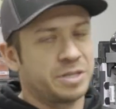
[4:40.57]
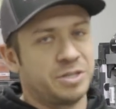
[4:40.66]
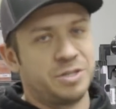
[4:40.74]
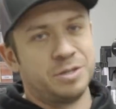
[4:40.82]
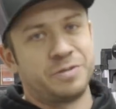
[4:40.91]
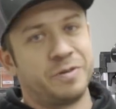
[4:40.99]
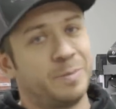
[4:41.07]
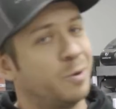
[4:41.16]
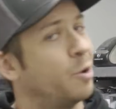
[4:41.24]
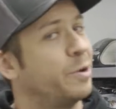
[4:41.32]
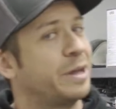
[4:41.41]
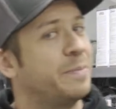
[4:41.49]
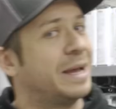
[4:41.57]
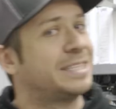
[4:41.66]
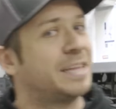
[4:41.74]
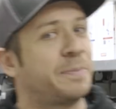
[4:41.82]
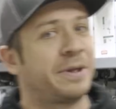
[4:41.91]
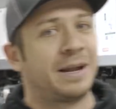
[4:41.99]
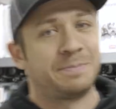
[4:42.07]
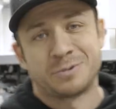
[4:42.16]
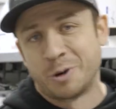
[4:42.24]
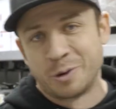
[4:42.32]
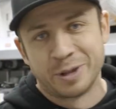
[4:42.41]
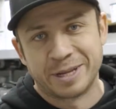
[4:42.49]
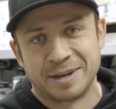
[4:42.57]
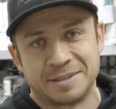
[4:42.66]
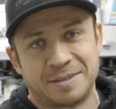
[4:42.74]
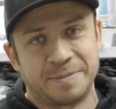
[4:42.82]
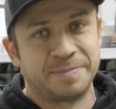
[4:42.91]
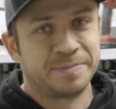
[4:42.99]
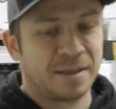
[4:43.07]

can choose from, or we can make something up totally custom.